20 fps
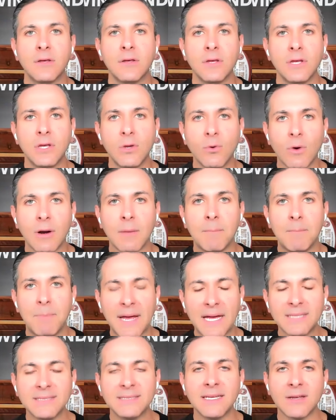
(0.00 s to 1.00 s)
you are
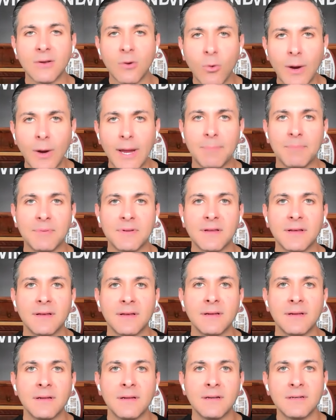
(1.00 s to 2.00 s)
best equipped
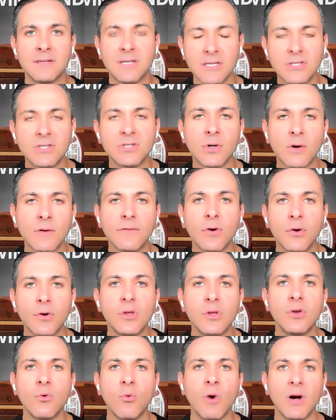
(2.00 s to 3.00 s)
to serve who
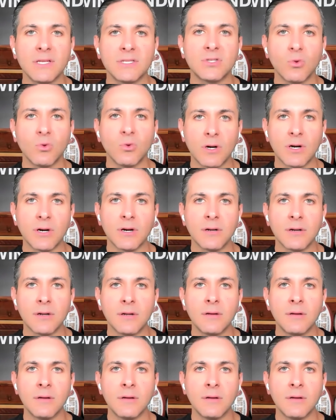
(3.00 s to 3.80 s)
you once were.